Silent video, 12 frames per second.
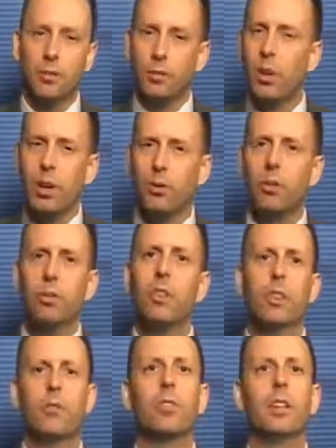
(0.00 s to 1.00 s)
traders use
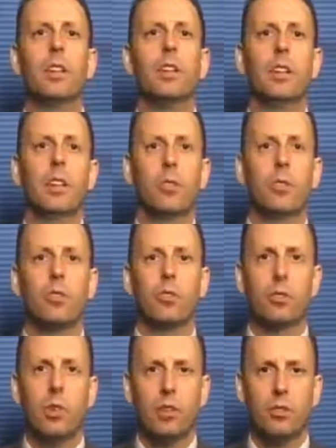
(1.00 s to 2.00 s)
it differently in different
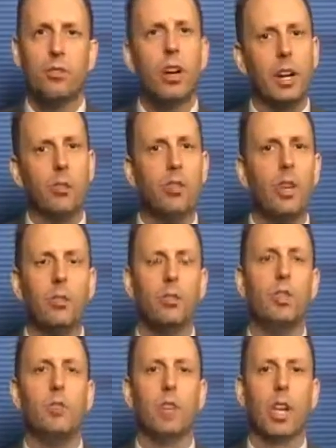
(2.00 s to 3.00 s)
situations. Our guest today is
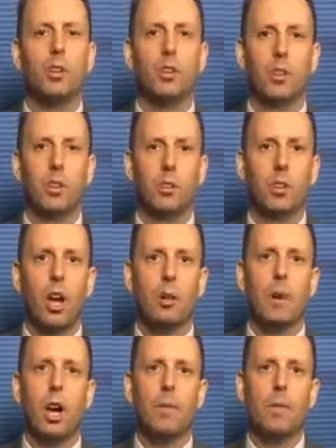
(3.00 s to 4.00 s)
Steve Lentz. He's here to talk
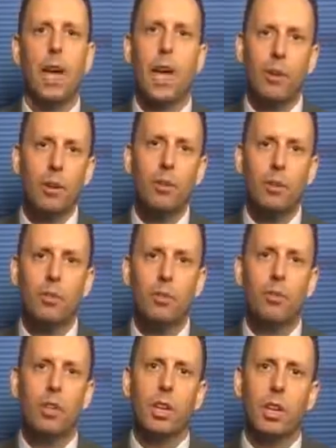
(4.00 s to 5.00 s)
about how he
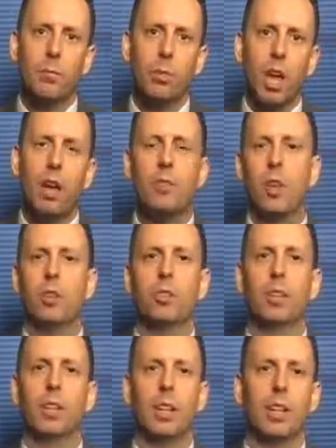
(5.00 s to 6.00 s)
uses implied
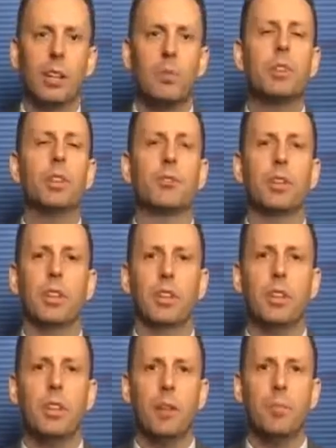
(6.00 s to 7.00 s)
volatility a little bit
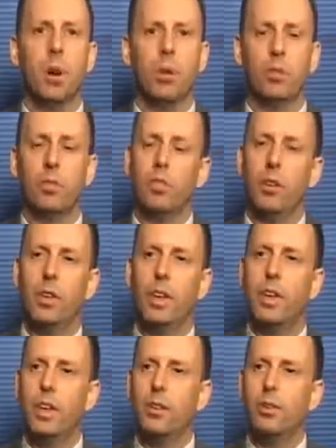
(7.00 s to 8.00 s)
differently than most. So,
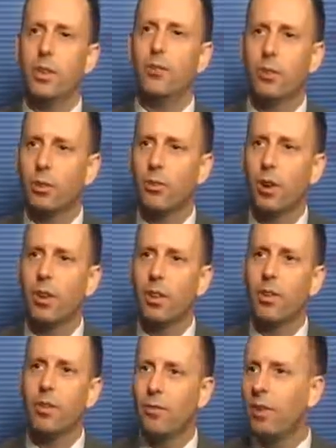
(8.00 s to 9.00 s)
Steve, first of
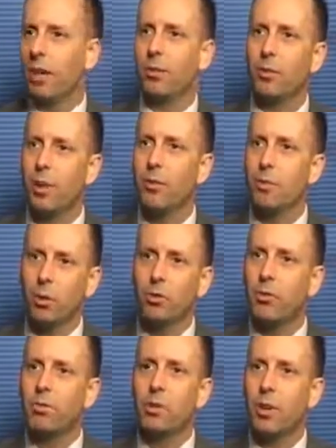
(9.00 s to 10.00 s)
all, the VIX.
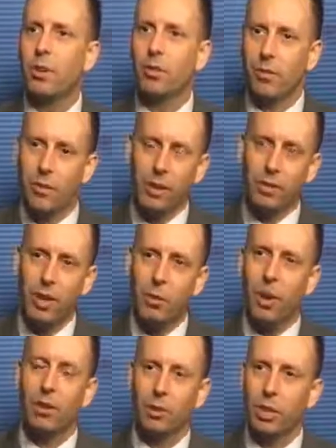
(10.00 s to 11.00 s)
Most traders have a very
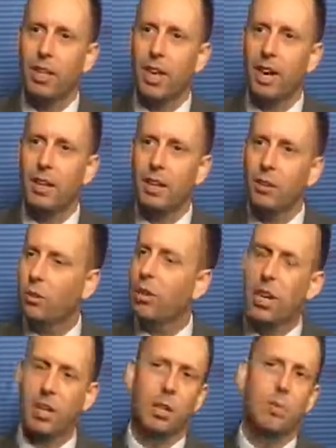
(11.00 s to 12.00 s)
set way of looking at it. You
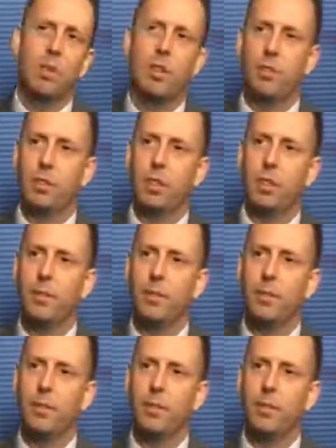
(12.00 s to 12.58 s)
look at it a little bit differently.